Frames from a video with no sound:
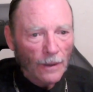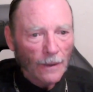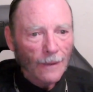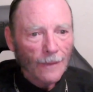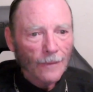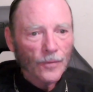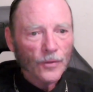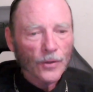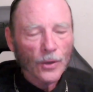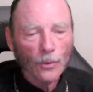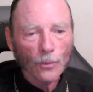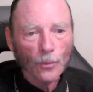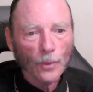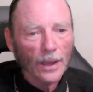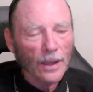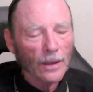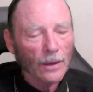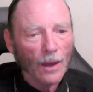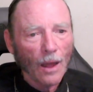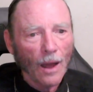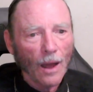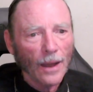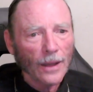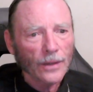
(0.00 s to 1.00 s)
to
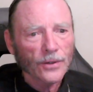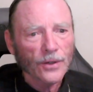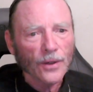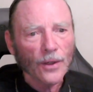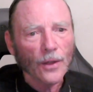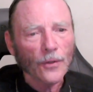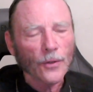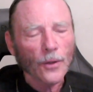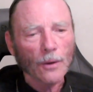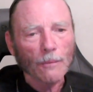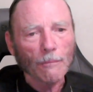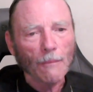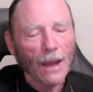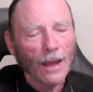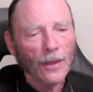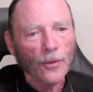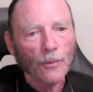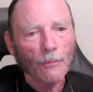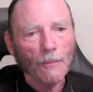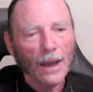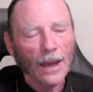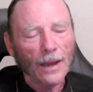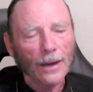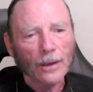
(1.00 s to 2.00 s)
realize that their
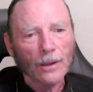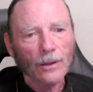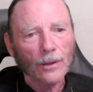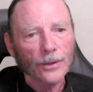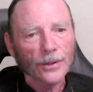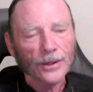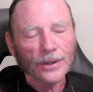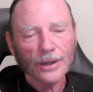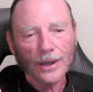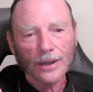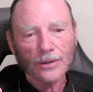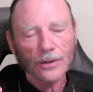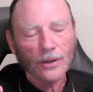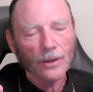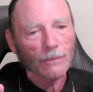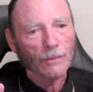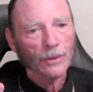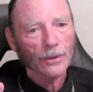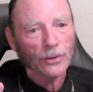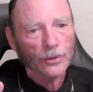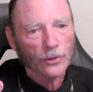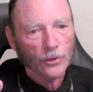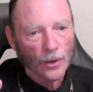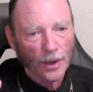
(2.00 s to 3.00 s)
mathematical system
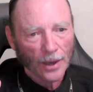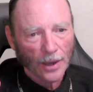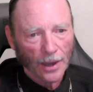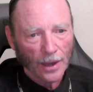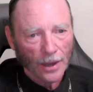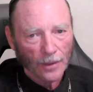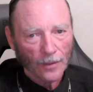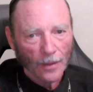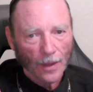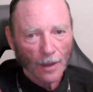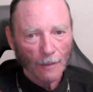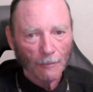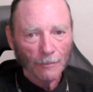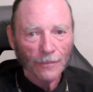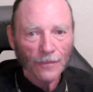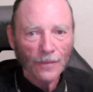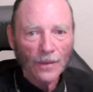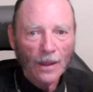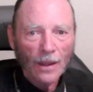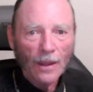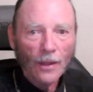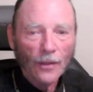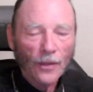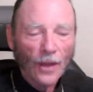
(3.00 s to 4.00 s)
is tricking them.
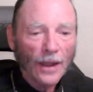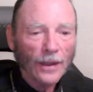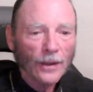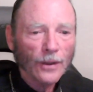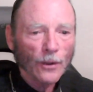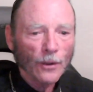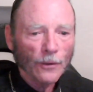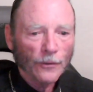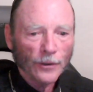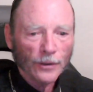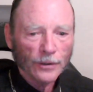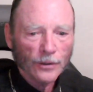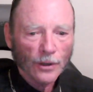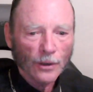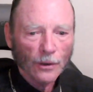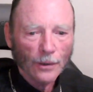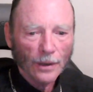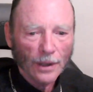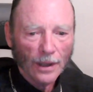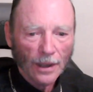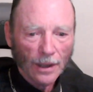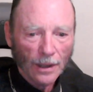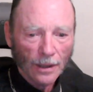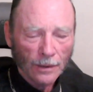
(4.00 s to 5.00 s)
Thank you for
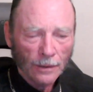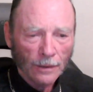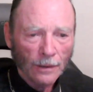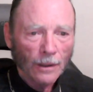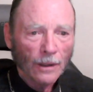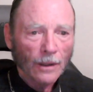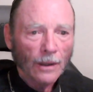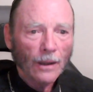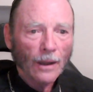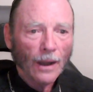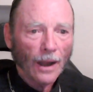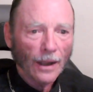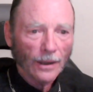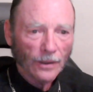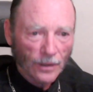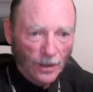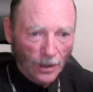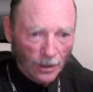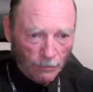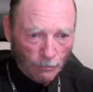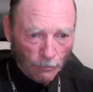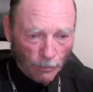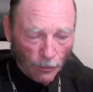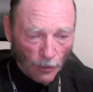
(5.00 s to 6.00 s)
tuning in. I
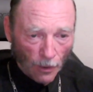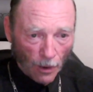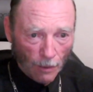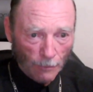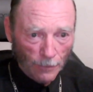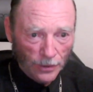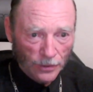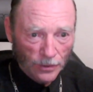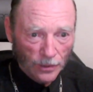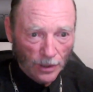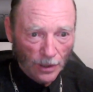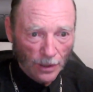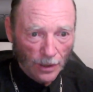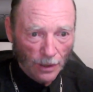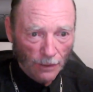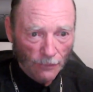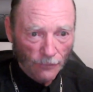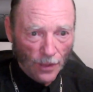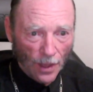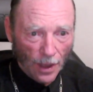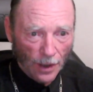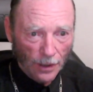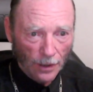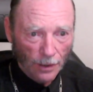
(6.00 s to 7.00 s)
did promise to give
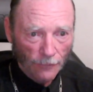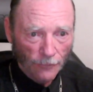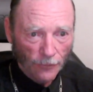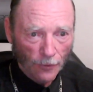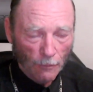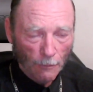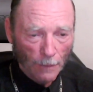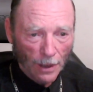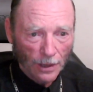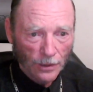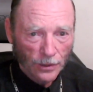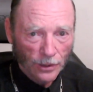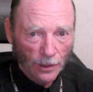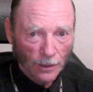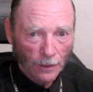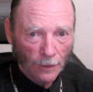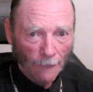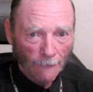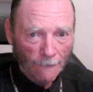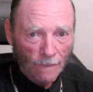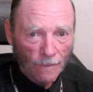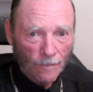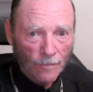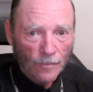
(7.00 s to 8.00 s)
that
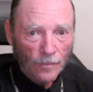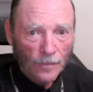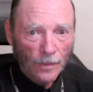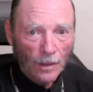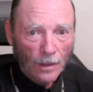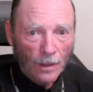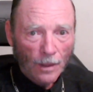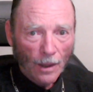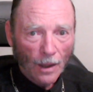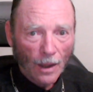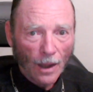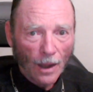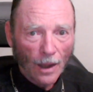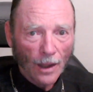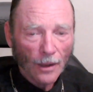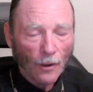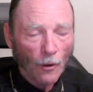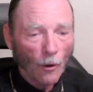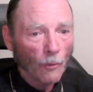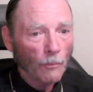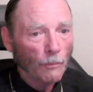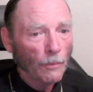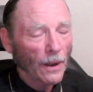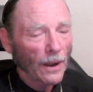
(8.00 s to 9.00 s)
information. I
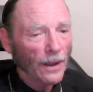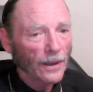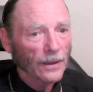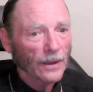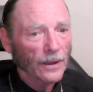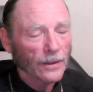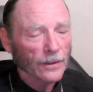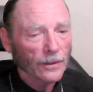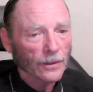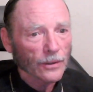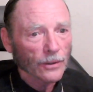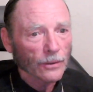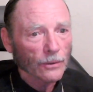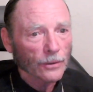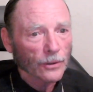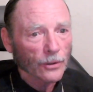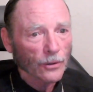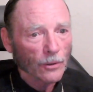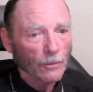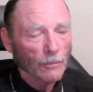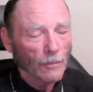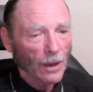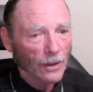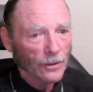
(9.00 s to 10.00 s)
hope I didn't do
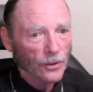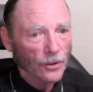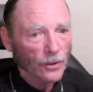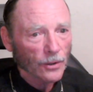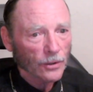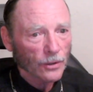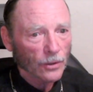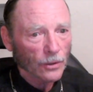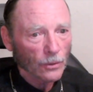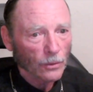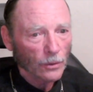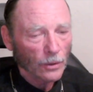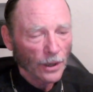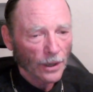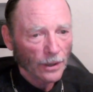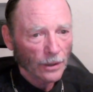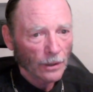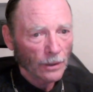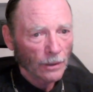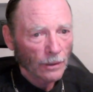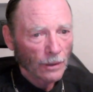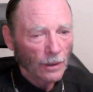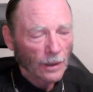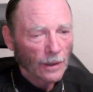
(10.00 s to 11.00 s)
too much or too
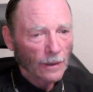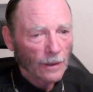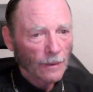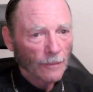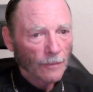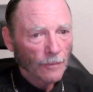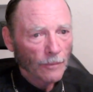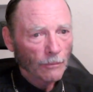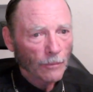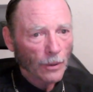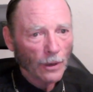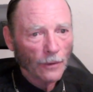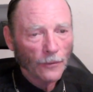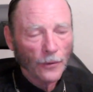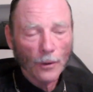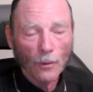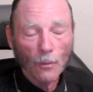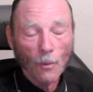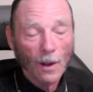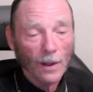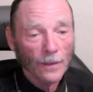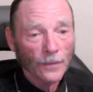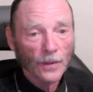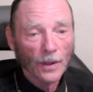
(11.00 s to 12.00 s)
little. But if you
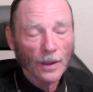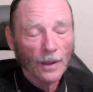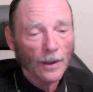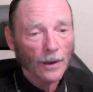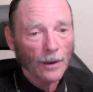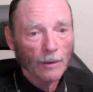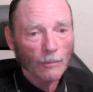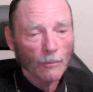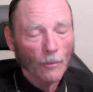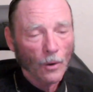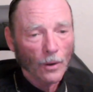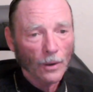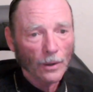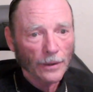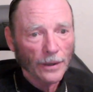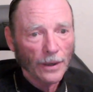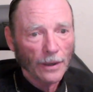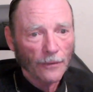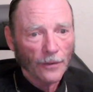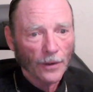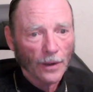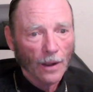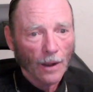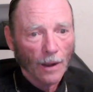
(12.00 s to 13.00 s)
want to hear more,
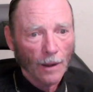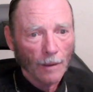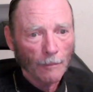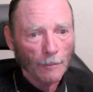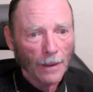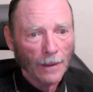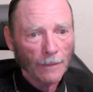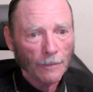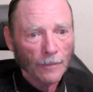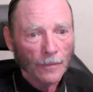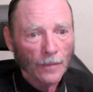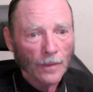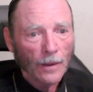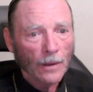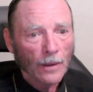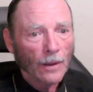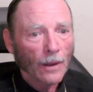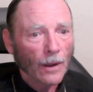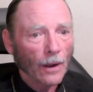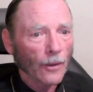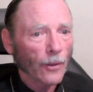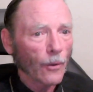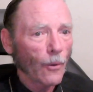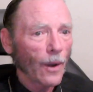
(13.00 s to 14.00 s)
leave a comment.
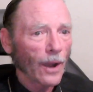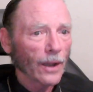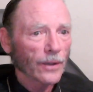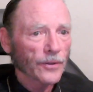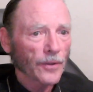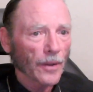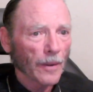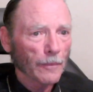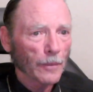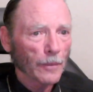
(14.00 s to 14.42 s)
Otherwise, I'm